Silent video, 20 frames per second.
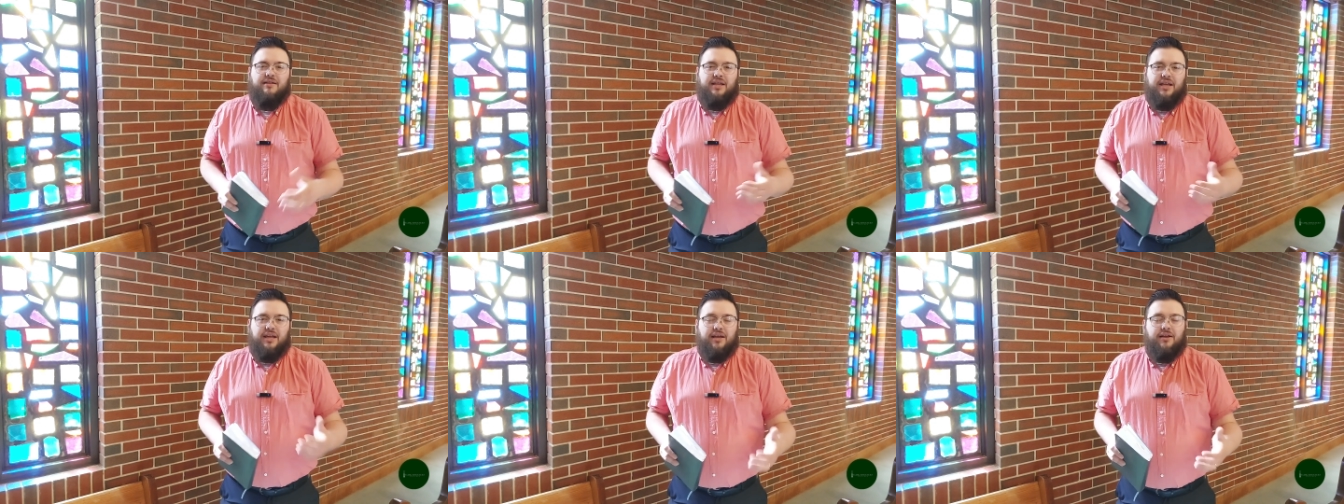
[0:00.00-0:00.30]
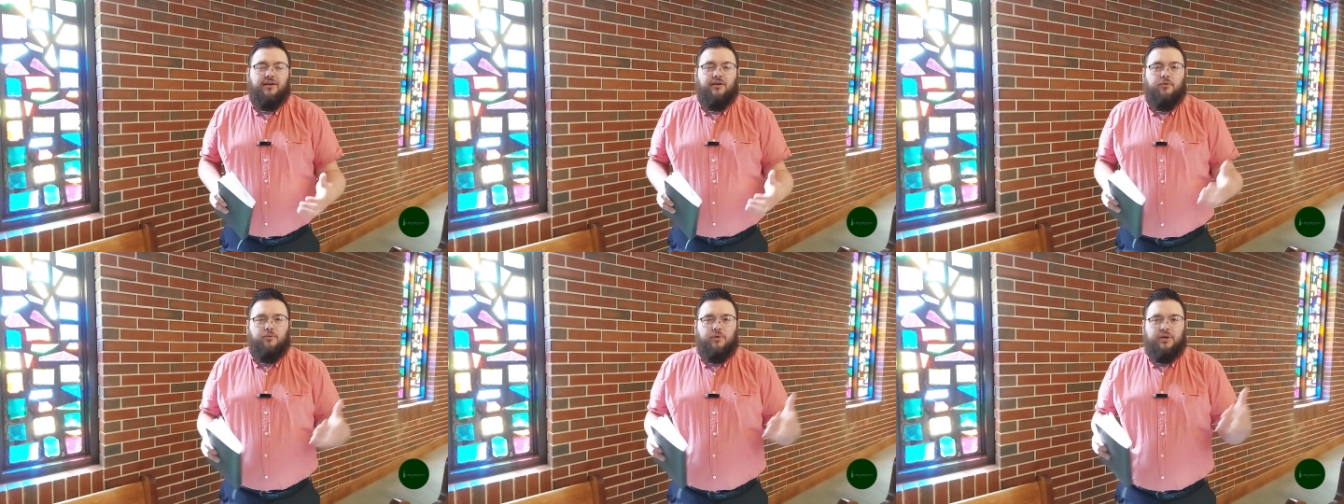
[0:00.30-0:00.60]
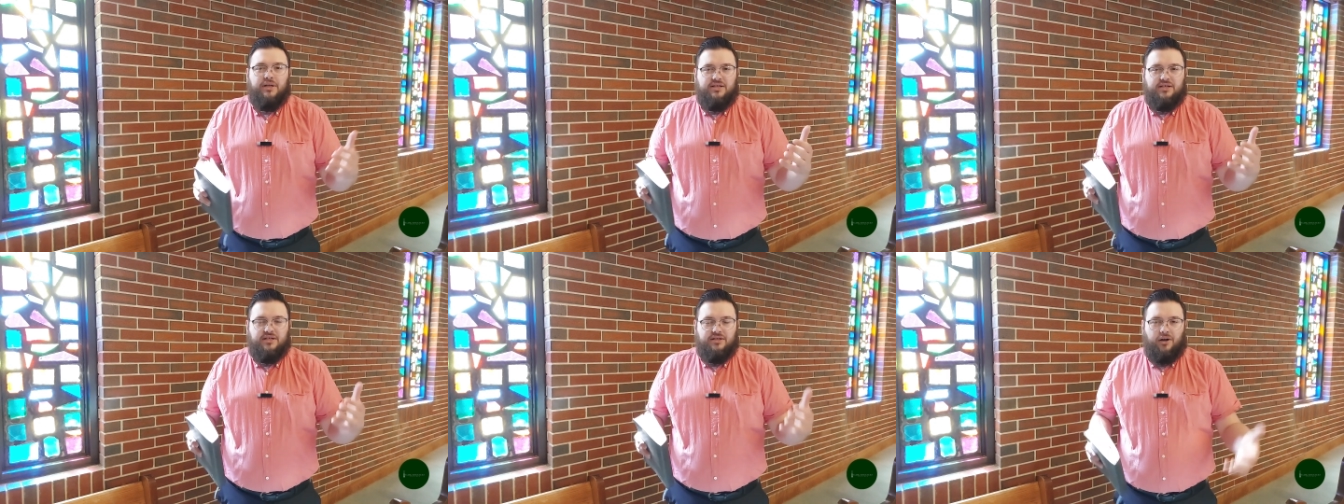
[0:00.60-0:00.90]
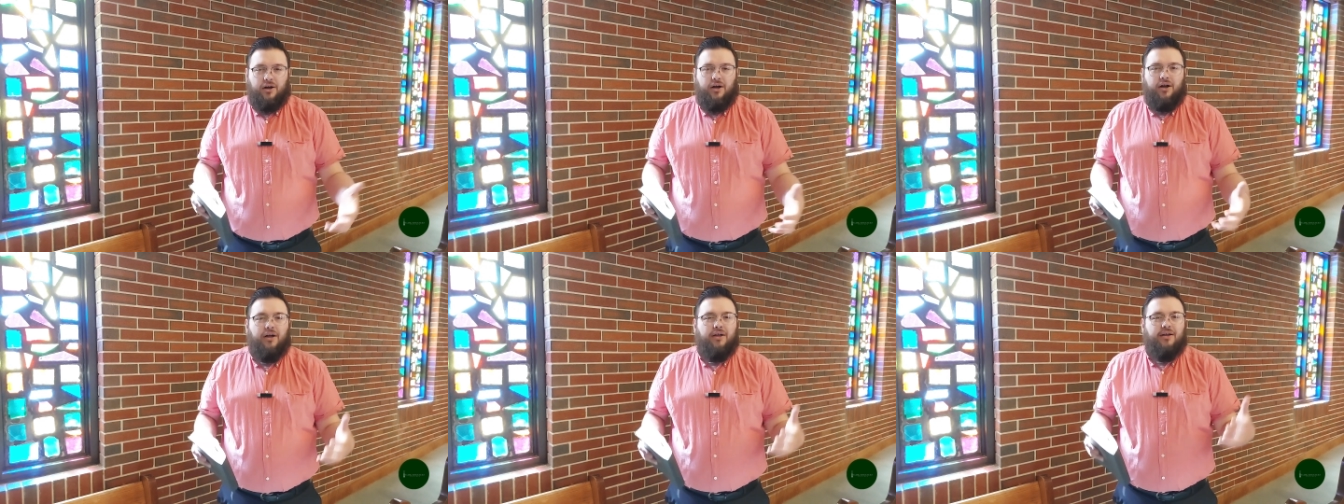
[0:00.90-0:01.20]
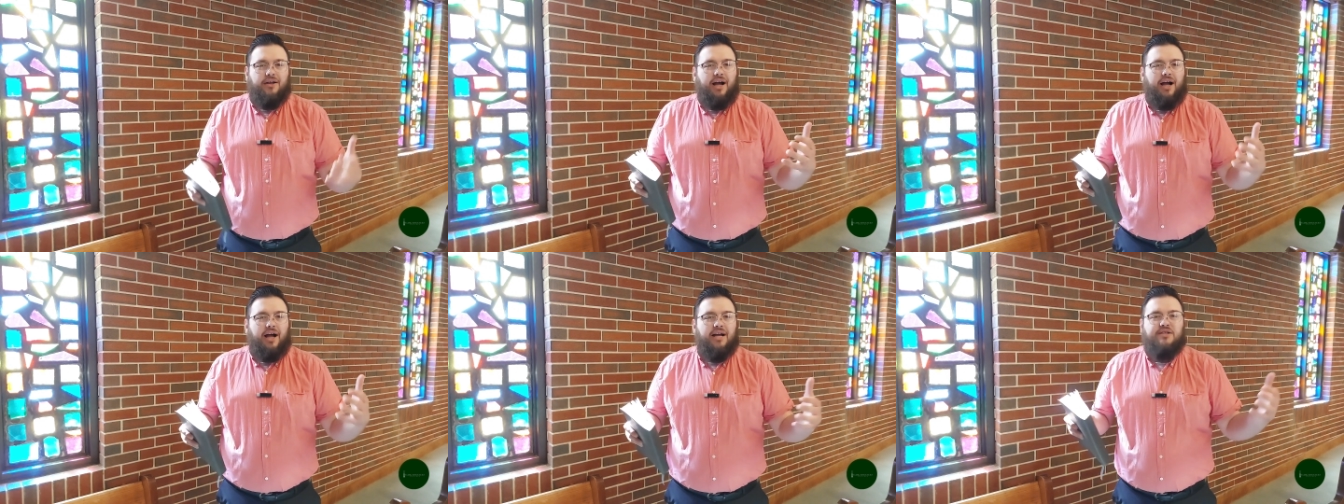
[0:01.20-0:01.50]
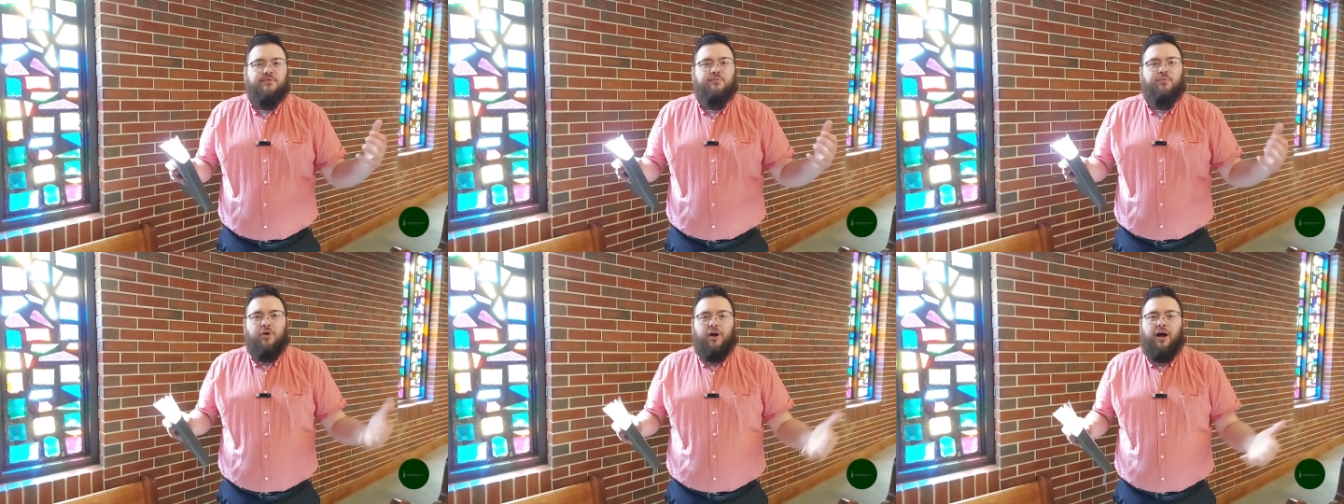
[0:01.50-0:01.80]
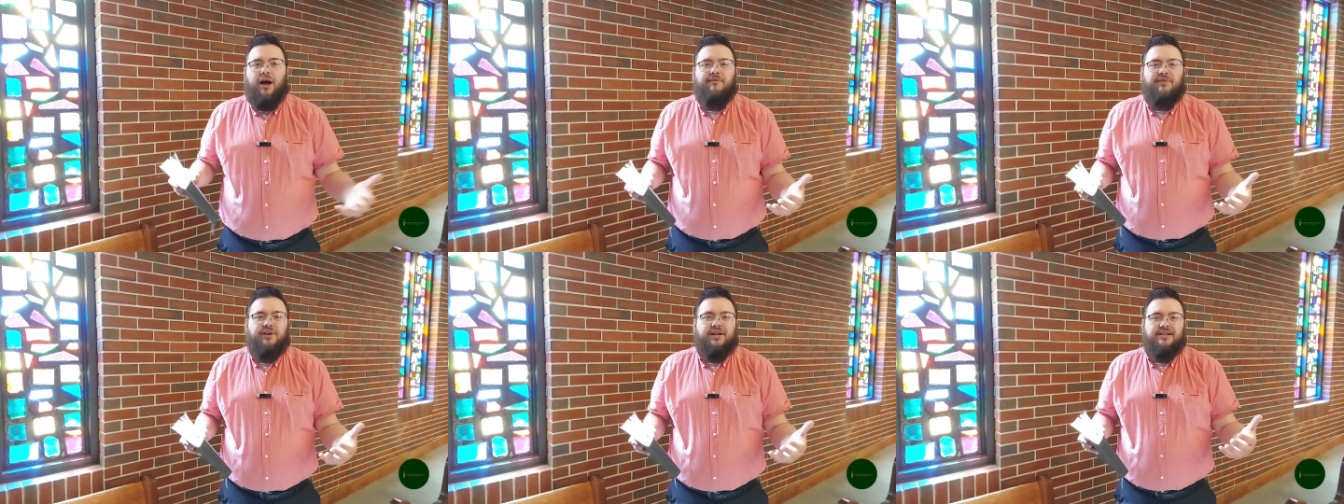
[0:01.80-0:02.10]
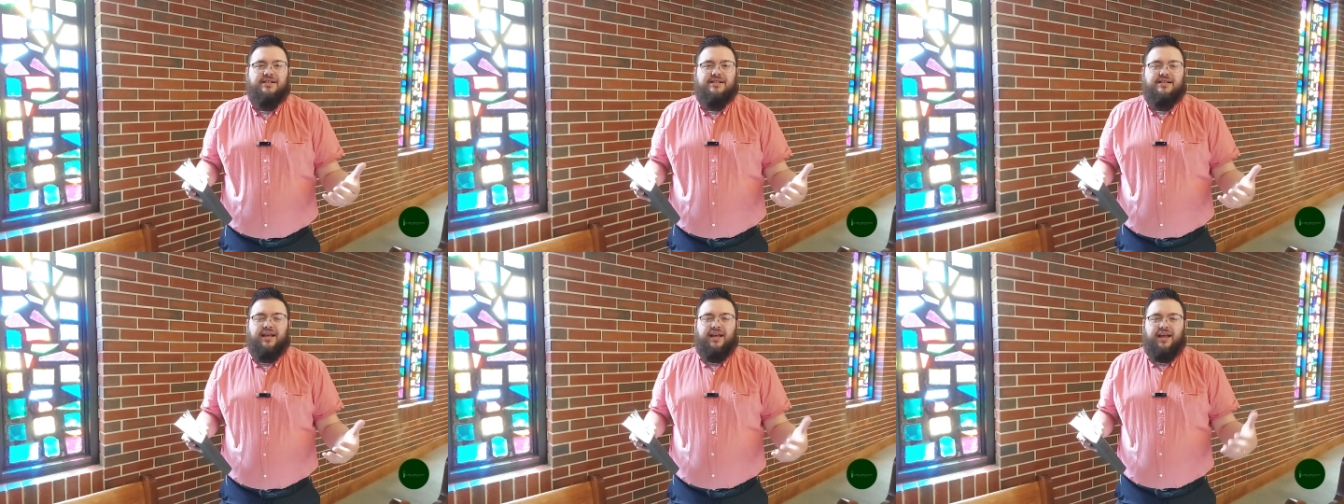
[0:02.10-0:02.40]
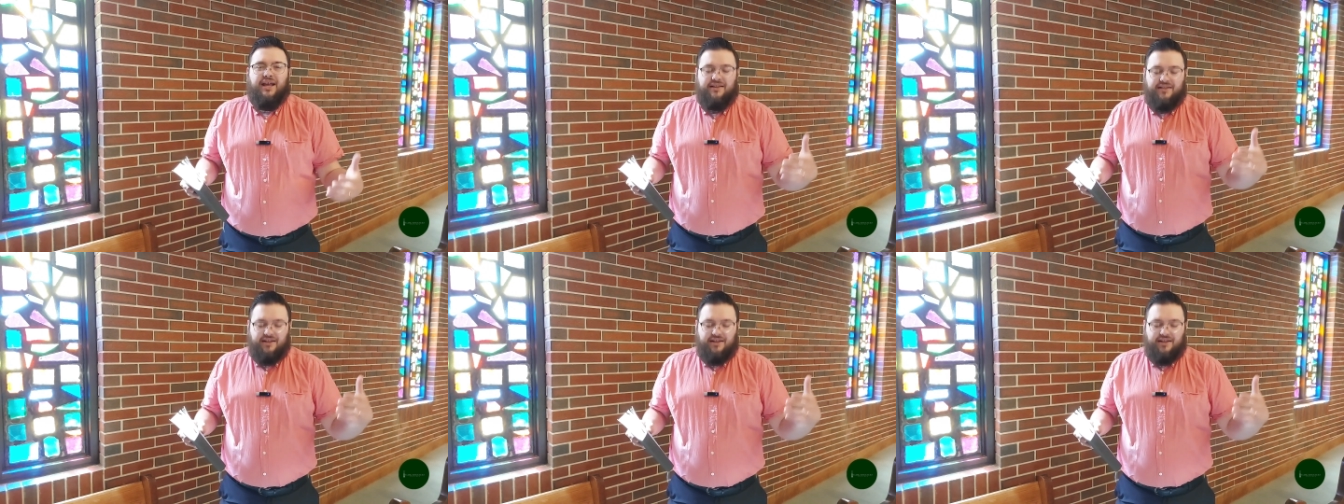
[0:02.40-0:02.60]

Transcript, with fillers: Then we saw God's providence,